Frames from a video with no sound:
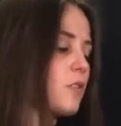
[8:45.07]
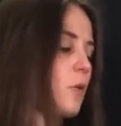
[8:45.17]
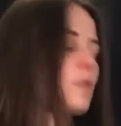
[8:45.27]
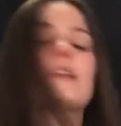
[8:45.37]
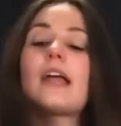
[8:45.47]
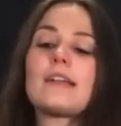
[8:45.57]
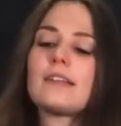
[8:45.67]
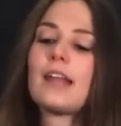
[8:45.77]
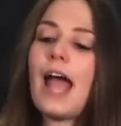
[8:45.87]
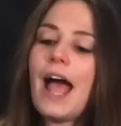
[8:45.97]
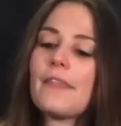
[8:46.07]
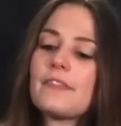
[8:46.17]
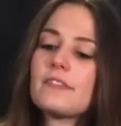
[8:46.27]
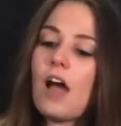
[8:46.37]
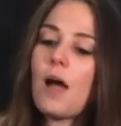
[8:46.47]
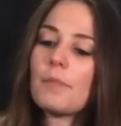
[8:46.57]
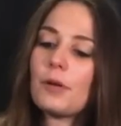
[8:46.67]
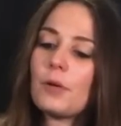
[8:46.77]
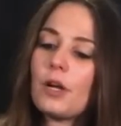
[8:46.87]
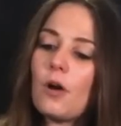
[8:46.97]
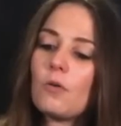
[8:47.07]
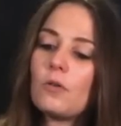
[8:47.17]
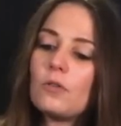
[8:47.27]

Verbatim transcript: slower than I did at the top. Here we go.